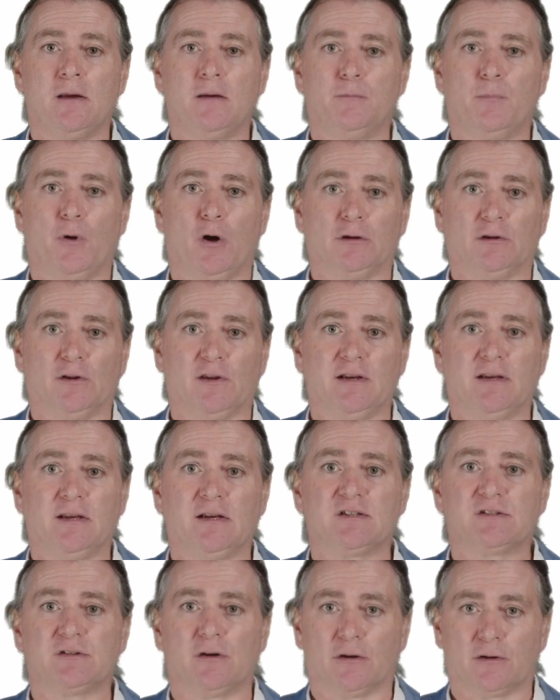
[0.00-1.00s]
by leading
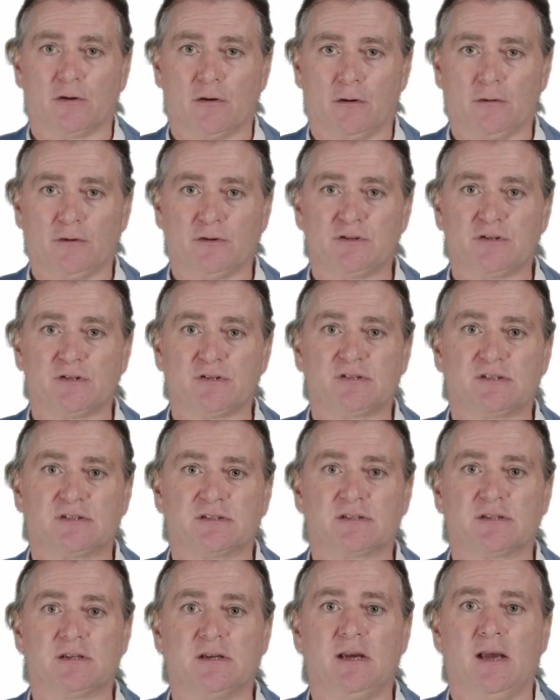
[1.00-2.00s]

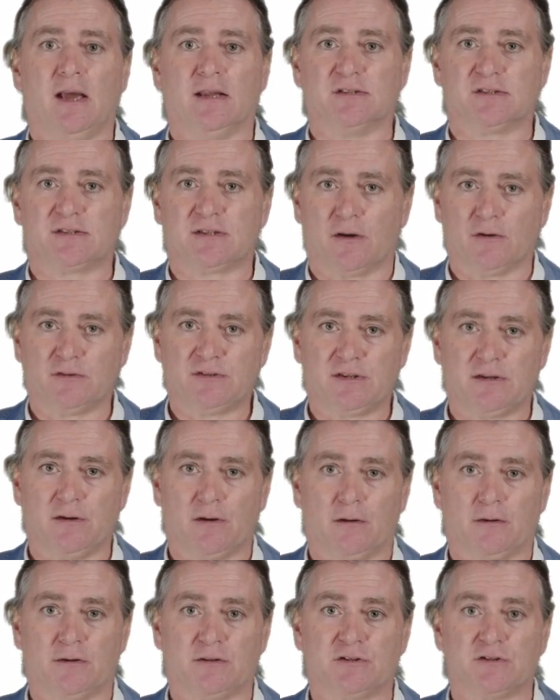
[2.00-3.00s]
psychologists and
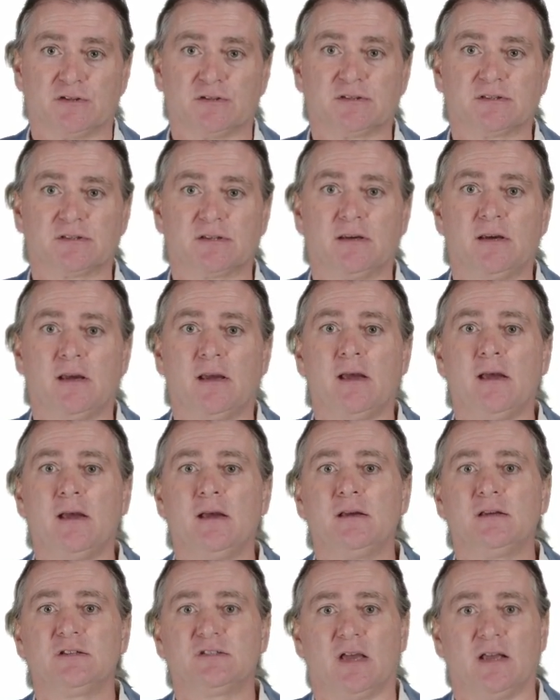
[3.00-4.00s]
sociologists
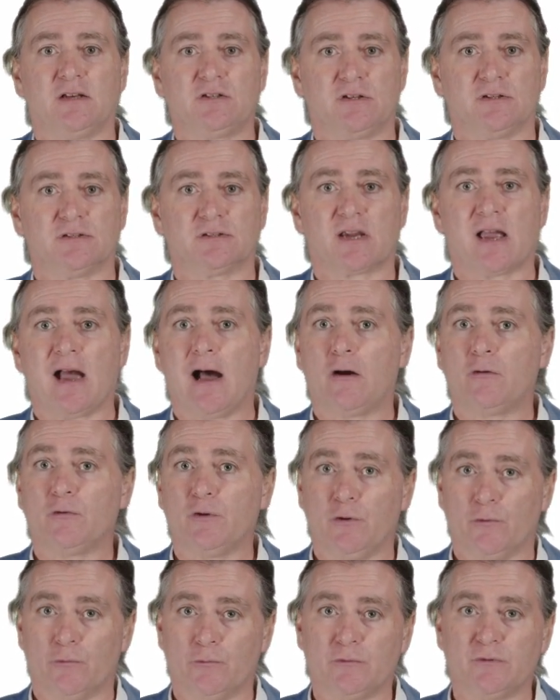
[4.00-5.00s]
such as Carl
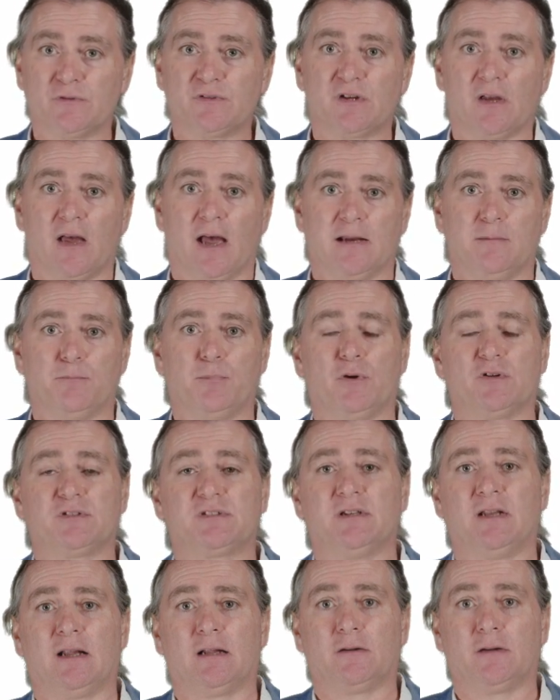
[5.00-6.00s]
Jung's 8
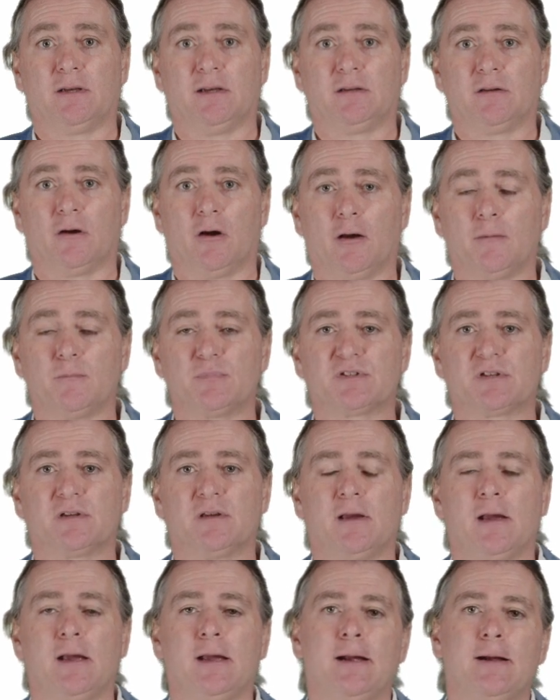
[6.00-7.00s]
personality types,
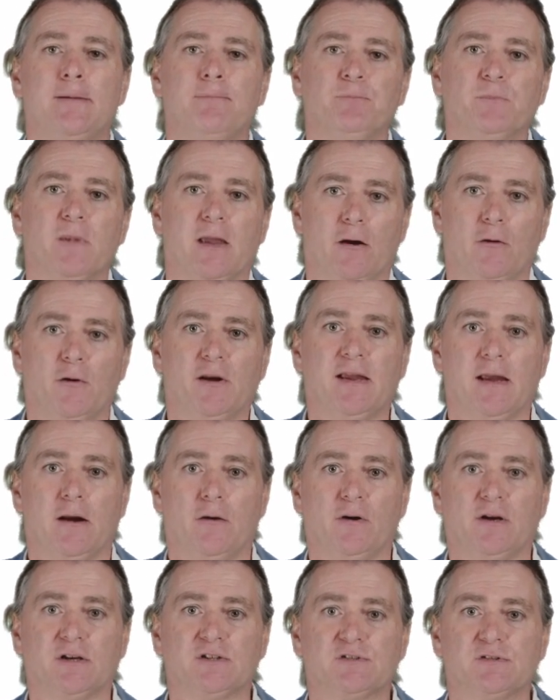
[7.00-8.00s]
Erik
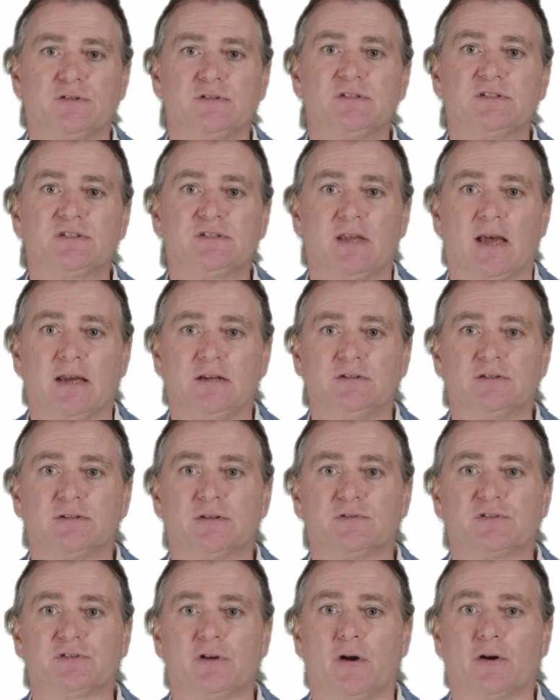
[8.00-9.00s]
Erikson's stages
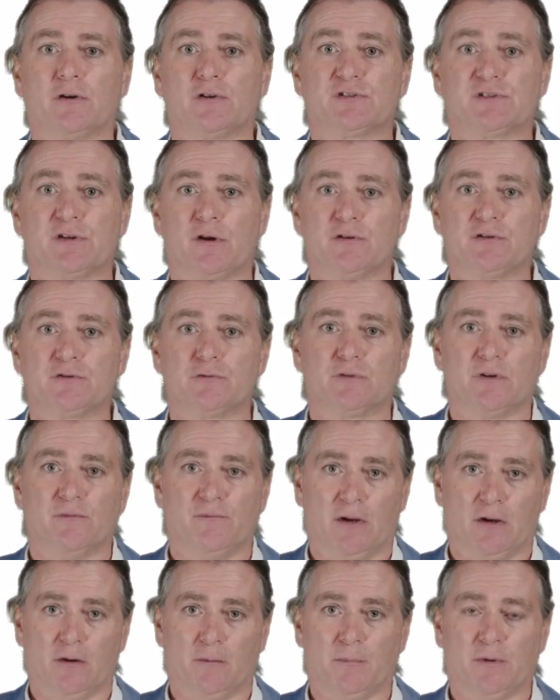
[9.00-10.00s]
of psychosocial
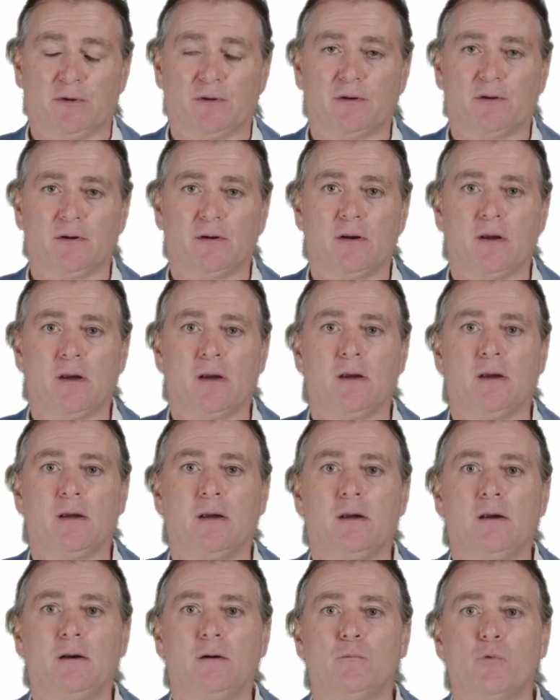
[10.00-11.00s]
development,
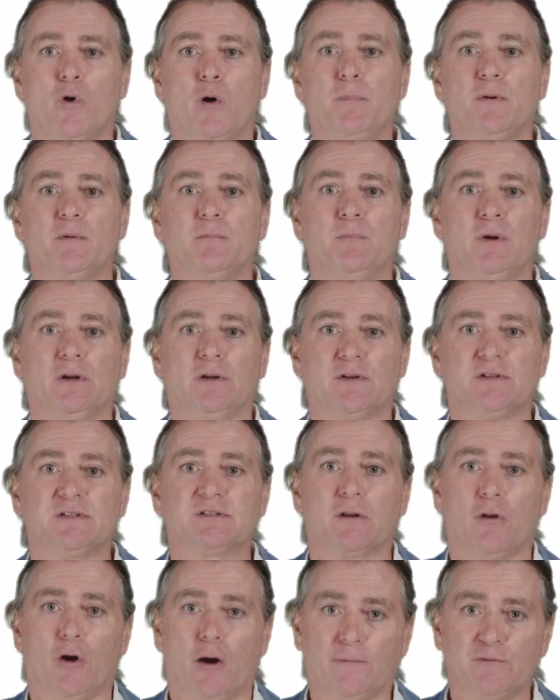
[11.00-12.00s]
Robert Miller's
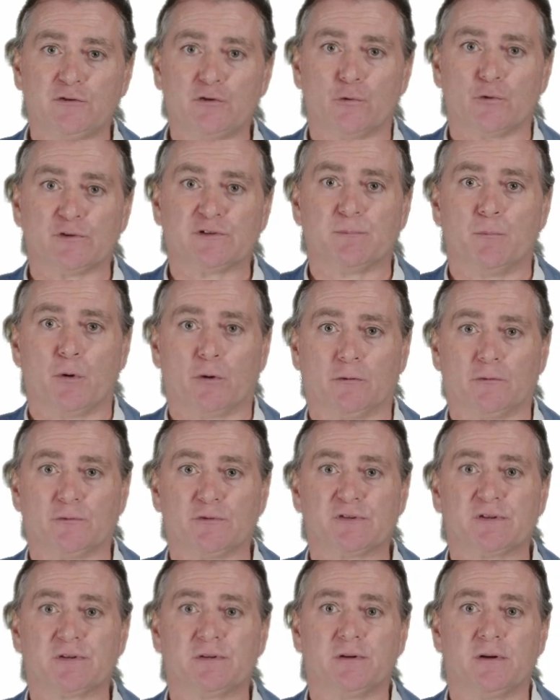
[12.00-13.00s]
life choice
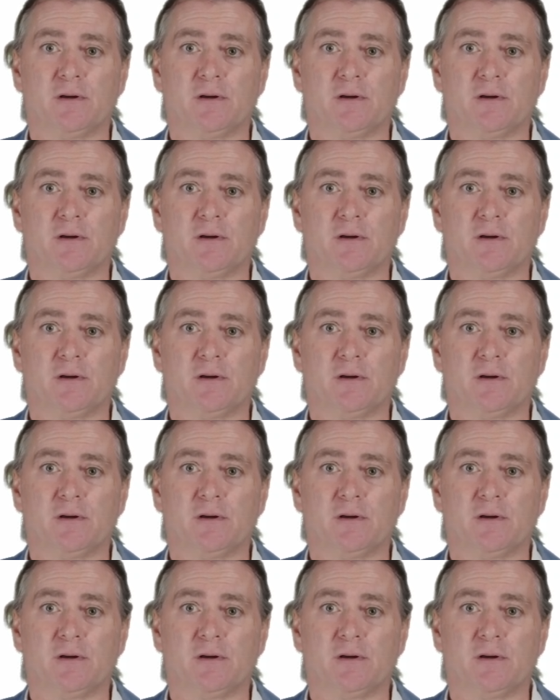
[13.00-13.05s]
models,